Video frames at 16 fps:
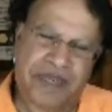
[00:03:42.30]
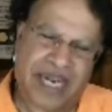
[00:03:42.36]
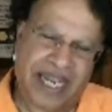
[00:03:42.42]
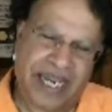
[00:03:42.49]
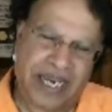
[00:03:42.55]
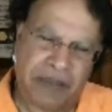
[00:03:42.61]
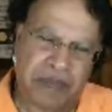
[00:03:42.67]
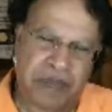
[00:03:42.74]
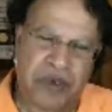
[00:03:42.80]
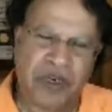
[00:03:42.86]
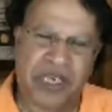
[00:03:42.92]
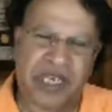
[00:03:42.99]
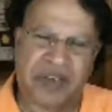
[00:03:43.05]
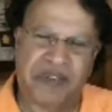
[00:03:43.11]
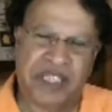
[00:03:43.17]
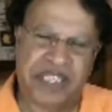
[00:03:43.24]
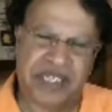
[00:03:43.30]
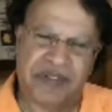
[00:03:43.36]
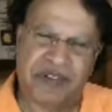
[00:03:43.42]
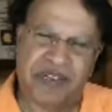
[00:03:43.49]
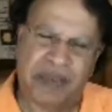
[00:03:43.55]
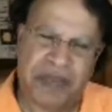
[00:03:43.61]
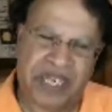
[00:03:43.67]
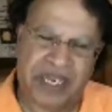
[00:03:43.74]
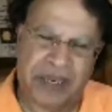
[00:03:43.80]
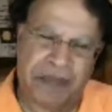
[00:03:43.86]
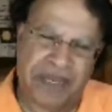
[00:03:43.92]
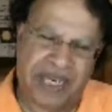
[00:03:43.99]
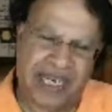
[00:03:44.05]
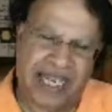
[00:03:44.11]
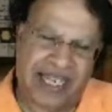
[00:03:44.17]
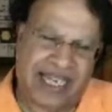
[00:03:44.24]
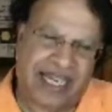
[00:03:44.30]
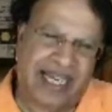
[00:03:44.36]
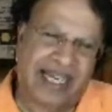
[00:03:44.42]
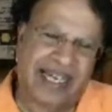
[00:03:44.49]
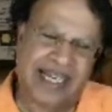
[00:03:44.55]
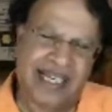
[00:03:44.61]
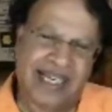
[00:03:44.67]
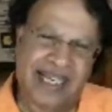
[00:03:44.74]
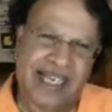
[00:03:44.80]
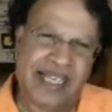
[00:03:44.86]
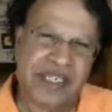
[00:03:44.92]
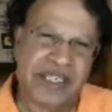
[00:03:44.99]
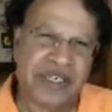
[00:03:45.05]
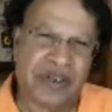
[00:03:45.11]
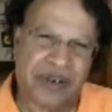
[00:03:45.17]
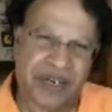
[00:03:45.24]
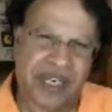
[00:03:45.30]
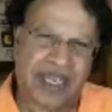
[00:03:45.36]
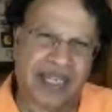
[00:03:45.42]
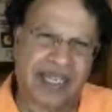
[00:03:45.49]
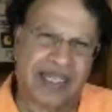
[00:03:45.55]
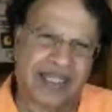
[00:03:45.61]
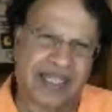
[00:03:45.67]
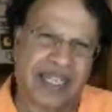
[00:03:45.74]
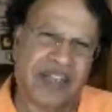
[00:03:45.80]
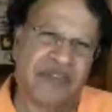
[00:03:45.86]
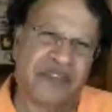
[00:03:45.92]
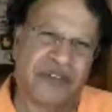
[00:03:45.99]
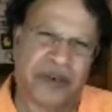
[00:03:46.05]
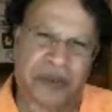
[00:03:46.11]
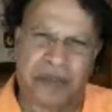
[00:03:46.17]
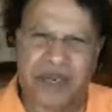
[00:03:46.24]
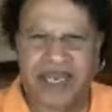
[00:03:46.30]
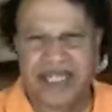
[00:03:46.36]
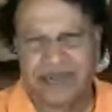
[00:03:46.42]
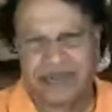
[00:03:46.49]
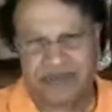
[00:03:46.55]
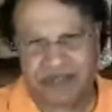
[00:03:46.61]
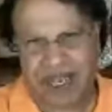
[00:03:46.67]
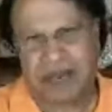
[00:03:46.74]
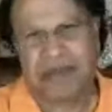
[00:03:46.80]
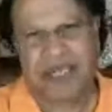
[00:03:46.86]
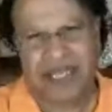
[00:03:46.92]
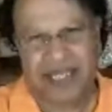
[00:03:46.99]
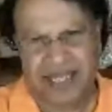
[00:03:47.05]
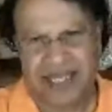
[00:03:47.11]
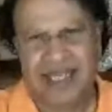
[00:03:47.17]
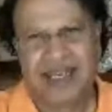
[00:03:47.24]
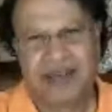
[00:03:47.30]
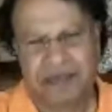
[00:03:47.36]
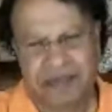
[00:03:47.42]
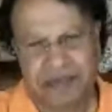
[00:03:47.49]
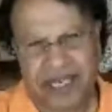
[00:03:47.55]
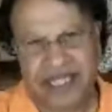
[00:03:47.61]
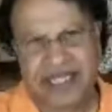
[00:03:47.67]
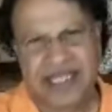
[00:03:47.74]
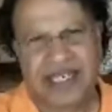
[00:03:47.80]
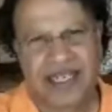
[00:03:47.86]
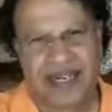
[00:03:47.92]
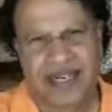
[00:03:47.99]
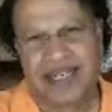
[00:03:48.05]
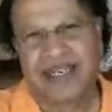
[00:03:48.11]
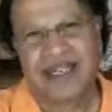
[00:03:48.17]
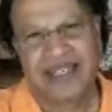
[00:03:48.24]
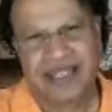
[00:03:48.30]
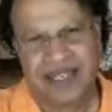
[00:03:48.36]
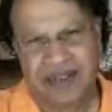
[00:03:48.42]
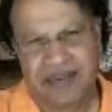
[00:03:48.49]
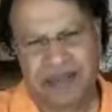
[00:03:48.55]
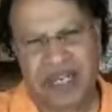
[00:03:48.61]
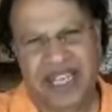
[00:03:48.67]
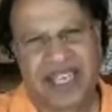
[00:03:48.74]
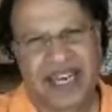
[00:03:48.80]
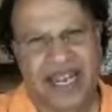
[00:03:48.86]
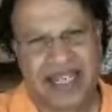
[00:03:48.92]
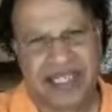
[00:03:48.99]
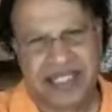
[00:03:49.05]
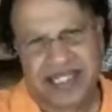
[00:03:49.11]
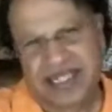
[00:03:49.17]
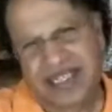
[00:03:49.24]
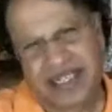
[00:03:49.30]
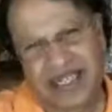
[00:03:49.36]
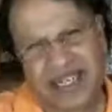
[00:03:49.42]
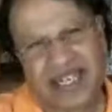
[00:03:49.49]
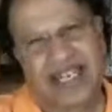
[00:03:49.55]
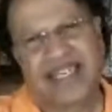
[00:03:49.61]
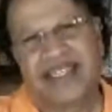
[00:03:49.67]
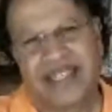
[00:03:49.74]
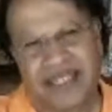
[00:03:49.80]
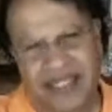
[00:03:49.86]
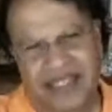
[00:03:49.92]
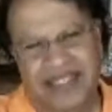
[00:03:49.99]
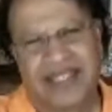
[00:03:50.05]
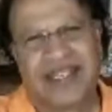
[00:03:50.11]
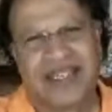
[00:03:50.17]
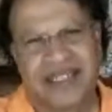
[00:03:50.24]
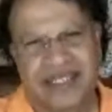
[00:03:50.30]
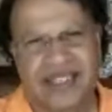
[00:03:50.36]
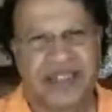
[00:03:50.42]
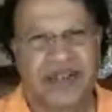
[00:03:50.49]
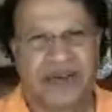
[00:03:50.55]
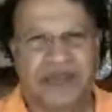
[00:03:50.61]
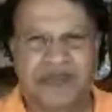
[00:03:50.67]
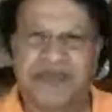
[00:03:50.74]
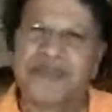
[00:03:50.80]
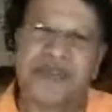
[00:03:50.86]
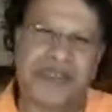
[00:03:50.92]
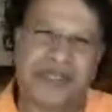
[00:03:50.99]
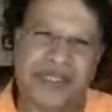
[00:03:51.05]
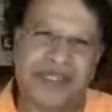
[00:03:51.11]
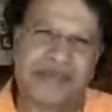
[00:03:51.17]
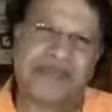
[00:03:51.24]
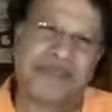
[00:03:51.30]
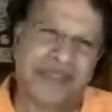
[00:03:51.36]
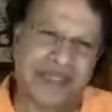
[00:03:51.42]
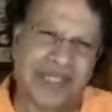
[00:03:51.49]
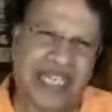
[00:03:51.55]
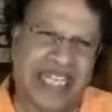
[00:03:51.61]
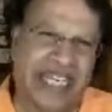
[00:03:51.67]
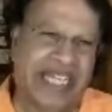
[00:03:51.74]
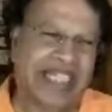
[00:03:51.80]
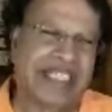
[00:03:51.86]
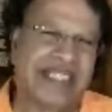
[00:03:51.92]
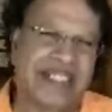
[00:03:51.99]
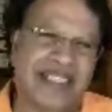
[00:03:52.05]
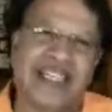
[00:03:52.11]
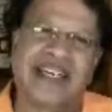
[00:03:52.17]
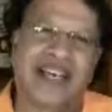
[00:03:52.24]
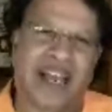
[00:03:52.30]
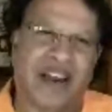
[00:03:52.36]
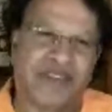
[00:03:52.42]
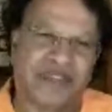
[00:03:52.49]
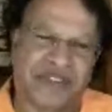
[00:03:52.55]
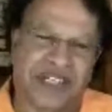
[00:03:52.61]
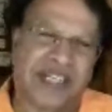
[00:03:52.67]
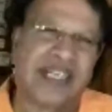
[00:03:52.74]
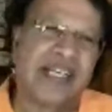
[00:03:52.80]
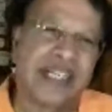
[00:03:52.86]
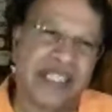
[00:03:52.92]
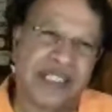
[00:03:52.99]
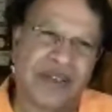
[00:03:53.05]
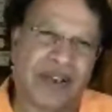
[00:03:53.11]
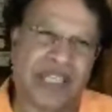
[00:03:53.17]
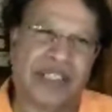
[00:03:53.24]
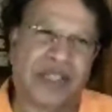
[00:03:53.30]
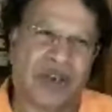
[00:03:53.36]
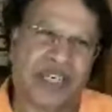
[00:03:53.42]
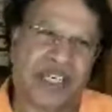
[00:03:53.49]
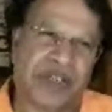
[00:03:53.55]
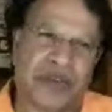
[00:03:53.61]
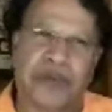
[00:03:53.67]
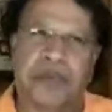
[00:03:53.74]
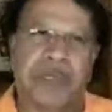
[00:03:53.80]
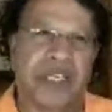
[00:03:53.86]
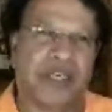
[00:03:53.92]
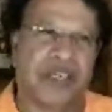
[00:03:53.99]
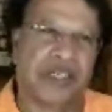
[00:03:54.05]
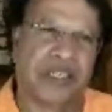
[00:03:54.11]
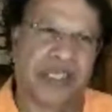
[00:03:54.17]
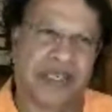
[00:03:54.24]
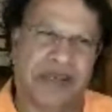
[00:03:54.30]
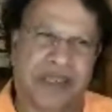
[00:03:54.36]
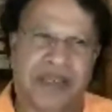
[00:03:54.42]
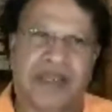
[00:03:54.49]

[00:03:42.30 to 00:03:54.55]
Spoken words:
write a book which will become like a historical thing for my family, my children, my grandchildren, and the lineage thereafter. So I thought it would be good,